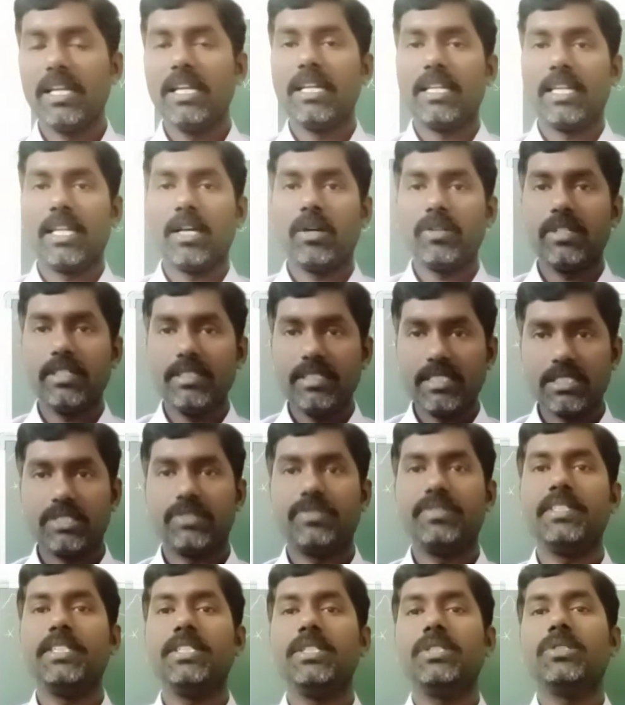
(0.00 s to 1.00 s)
Now in this
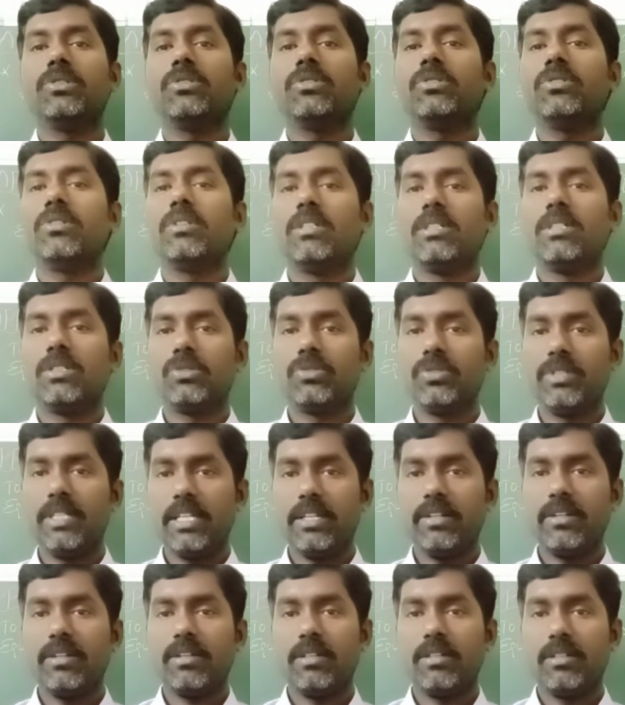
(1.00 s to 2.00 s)
video,
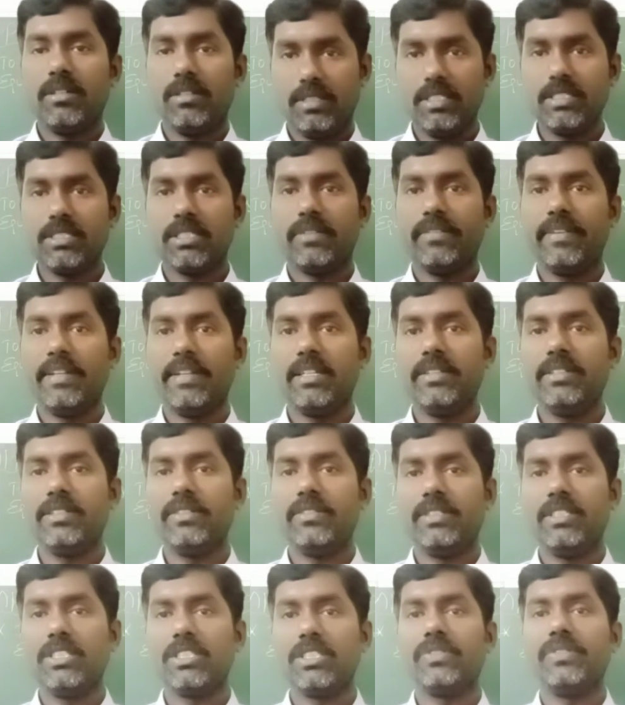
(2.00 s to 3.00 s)
today in this
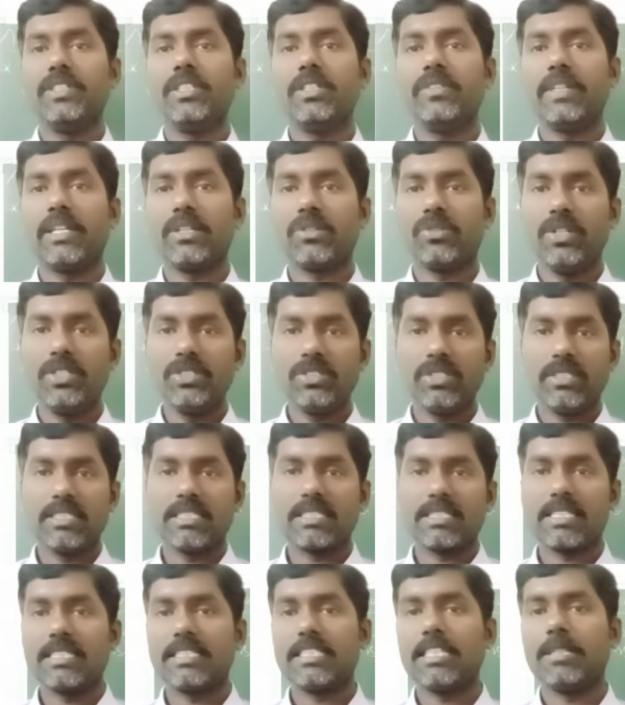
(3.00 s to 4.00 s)
video we are going to
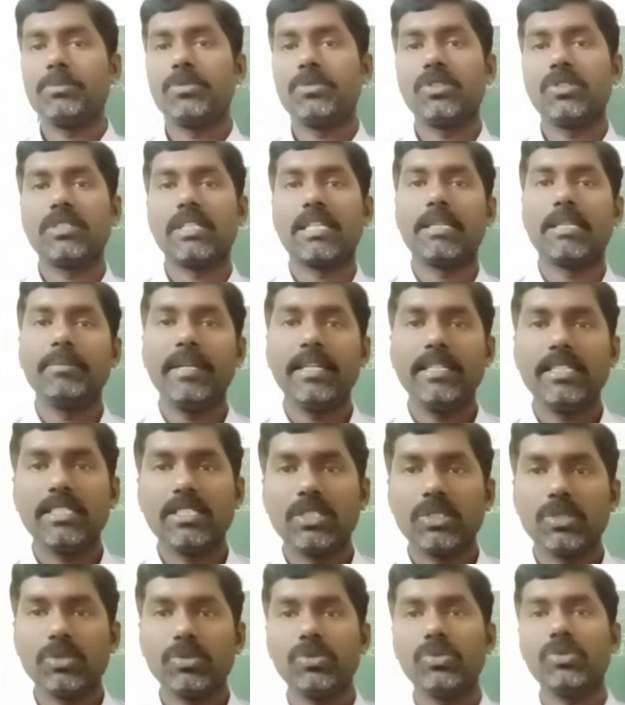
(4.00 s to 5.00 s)
discuss about the
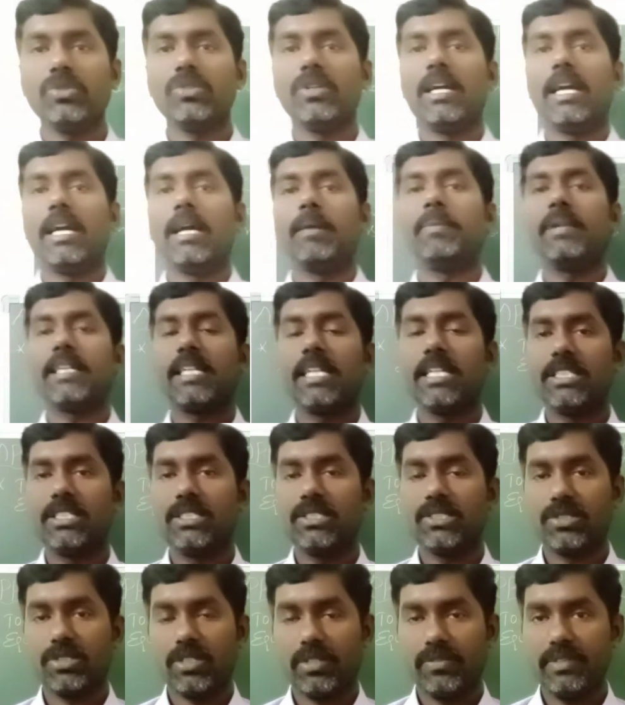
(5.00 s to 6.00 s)
remaining two
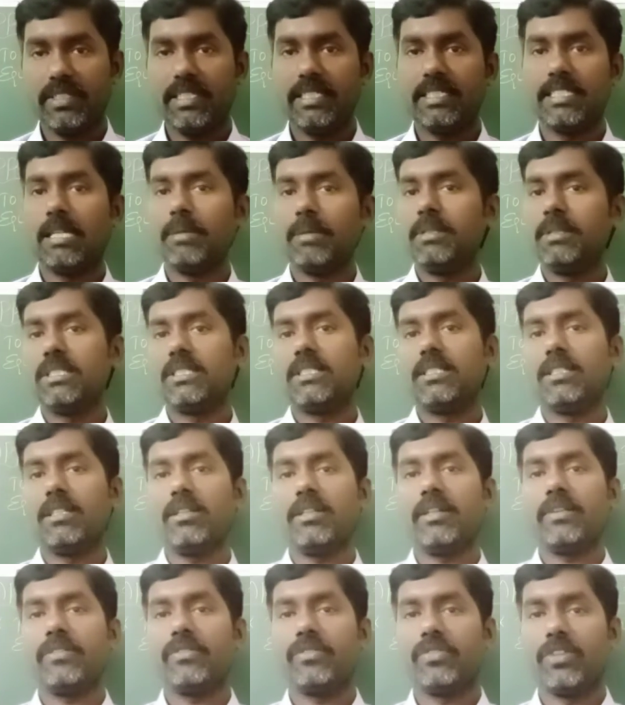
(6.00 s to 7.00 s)
applications of the
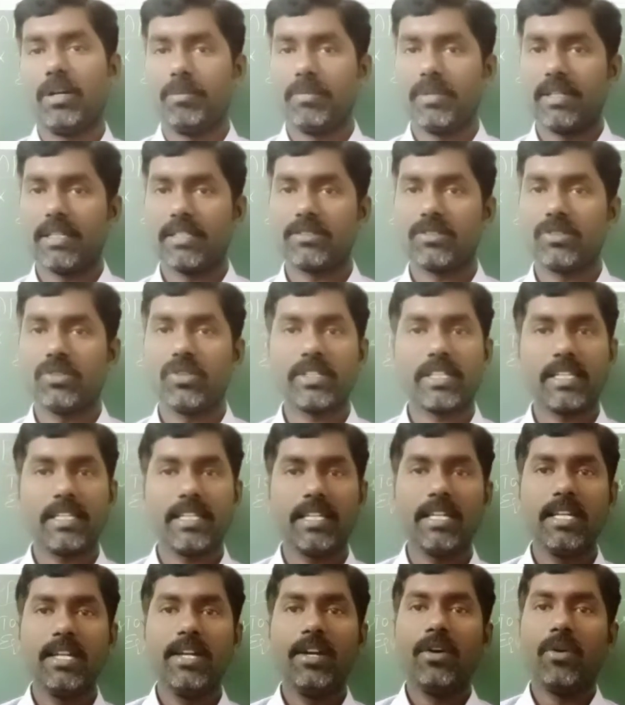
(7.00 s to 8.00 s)
dimensional formulas. Okay,
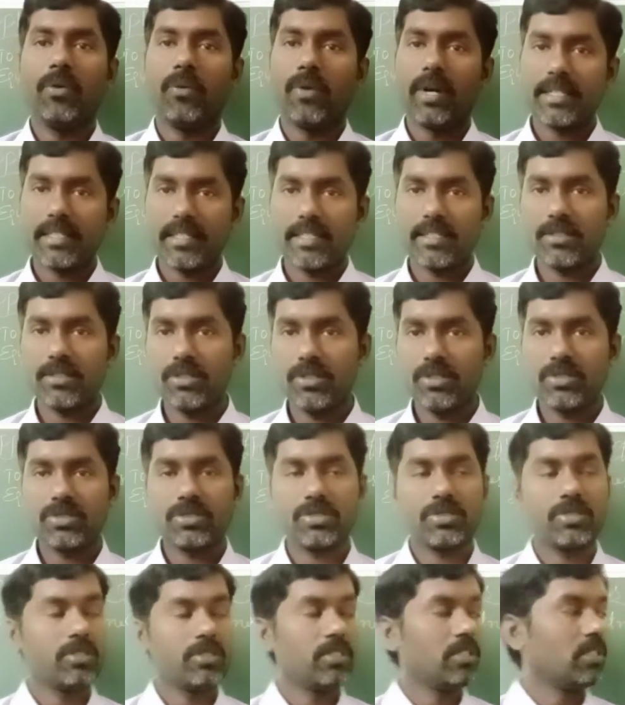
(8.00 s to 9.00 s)
now what are
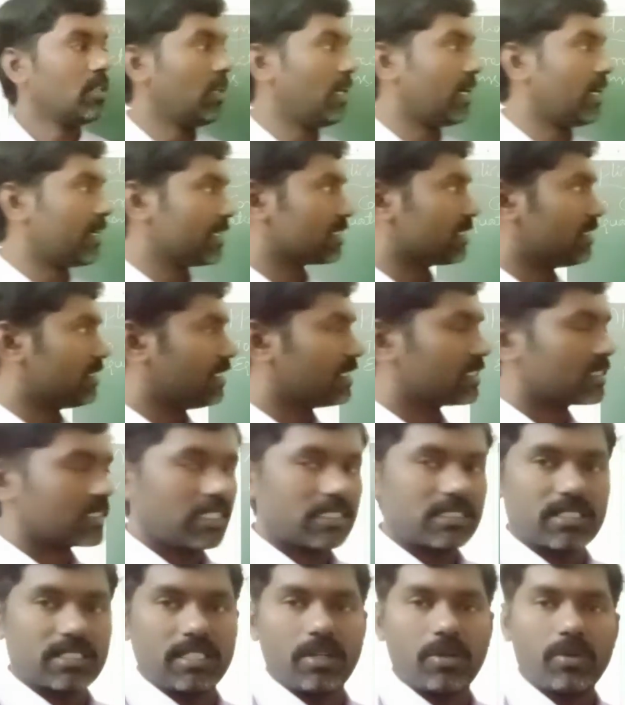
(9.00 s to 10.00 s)
those? Let us
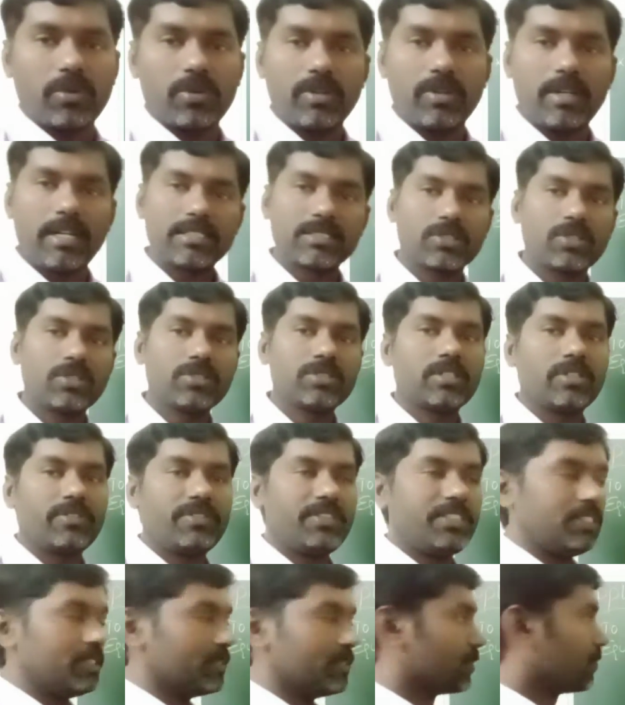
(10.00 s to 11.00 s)
discuss now. Let's go to the video.